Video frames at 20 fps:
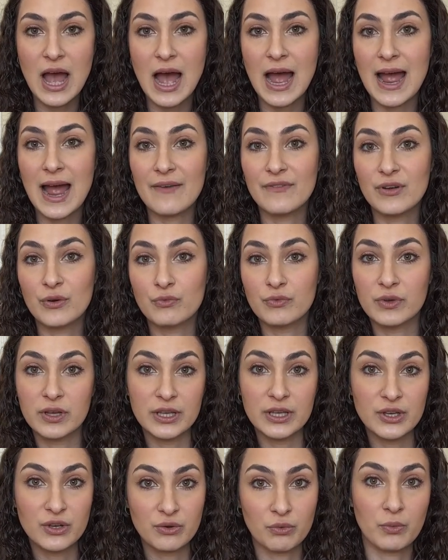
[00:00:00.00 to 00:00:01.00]
I have a
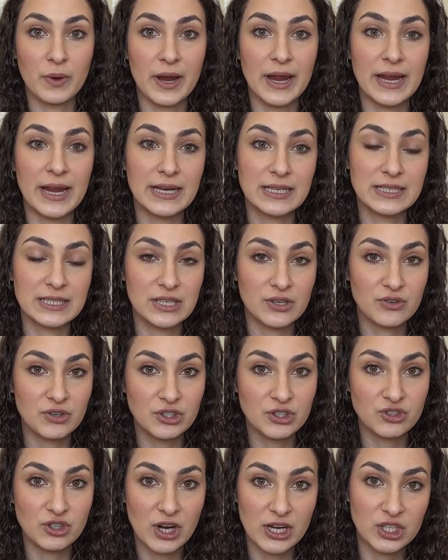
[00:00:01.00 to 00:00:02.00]
really great
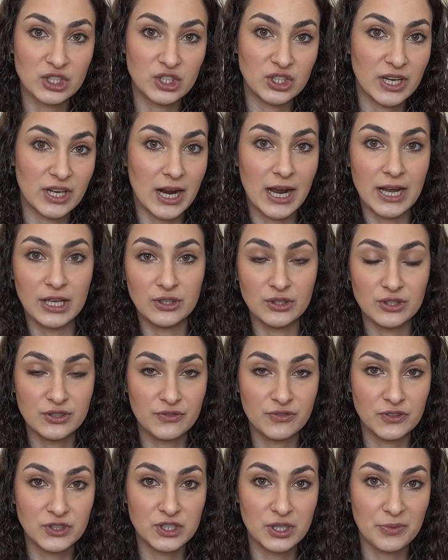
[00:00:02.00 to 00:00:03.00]
secret strategy that I
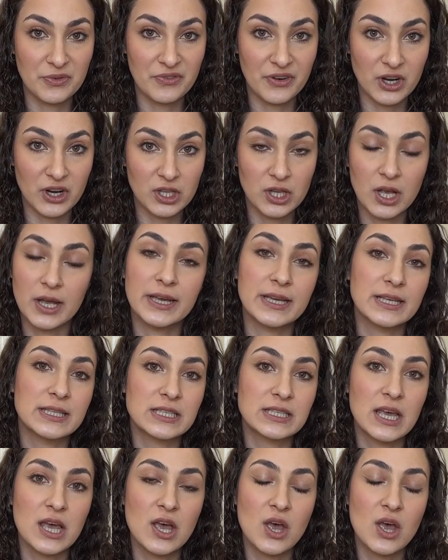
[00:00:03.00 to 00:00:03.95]
use for some of our clients